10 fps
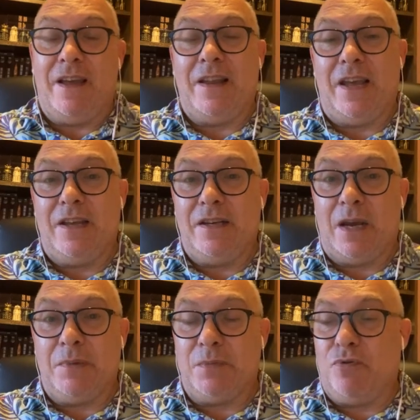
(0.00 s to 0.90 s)
and they can
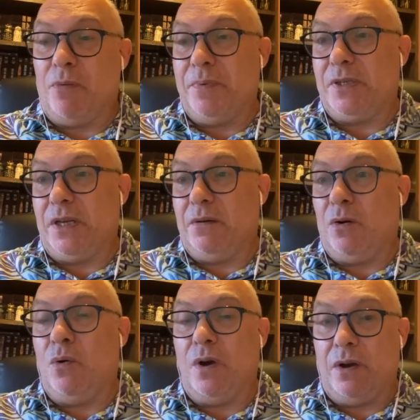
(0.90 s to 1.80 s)
damage
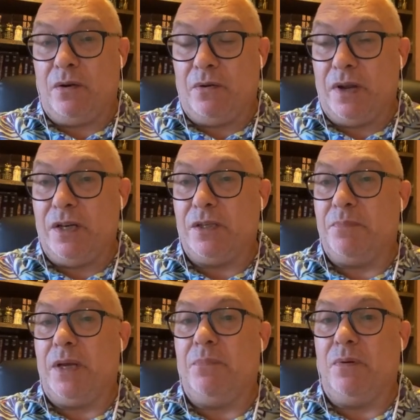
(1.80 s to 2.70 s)
property or
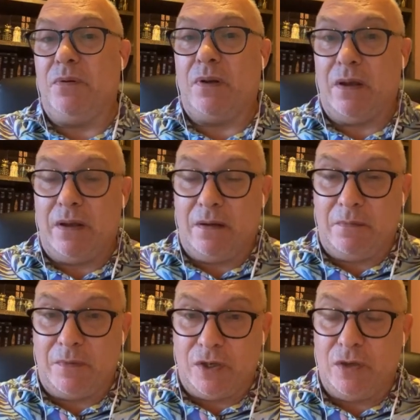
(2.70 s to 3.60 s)
injure people
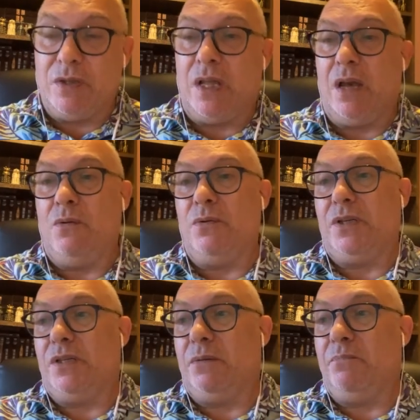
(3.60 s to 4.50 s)
due to their
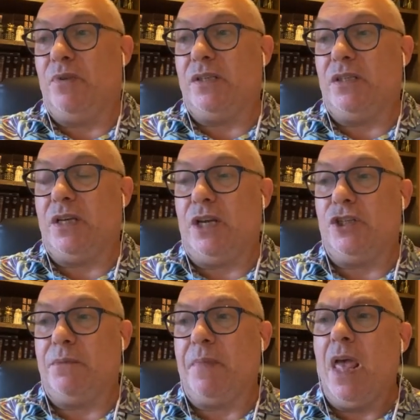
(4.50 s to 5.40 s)
autism
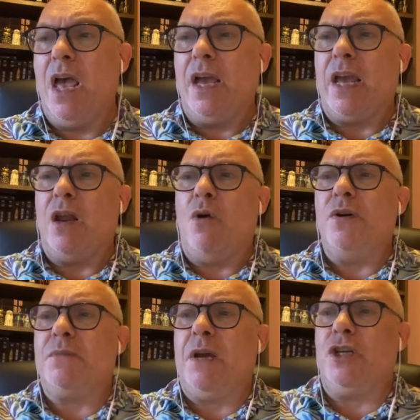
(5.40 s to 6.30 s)
presentation. Again,
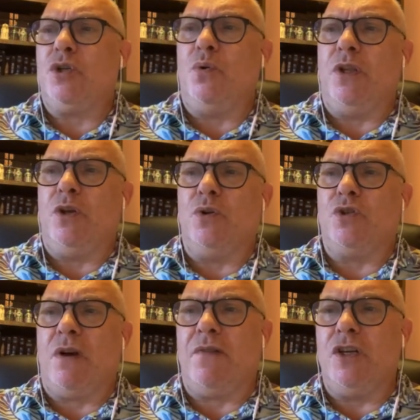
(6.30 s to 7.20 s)
always make sure that
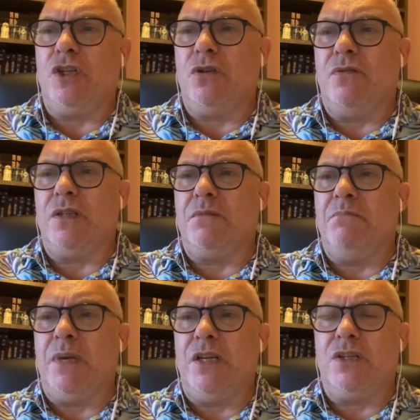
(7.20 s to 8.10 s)
your travel
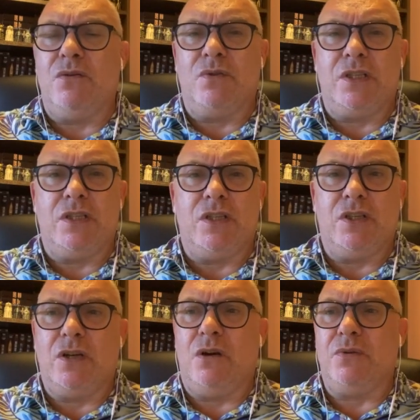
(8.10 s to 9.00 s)
insurance meets your
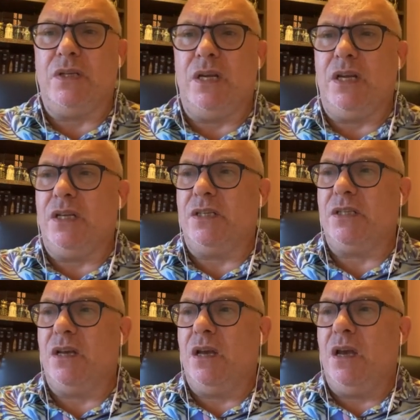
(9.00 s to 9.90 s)
autistic child's
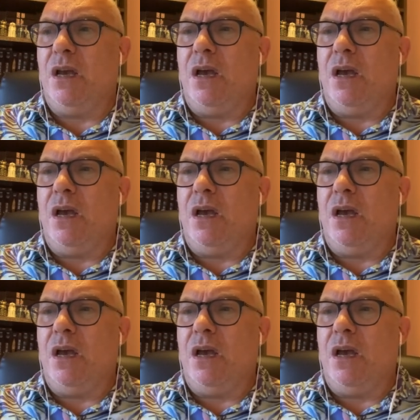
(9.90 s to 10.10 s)
needs.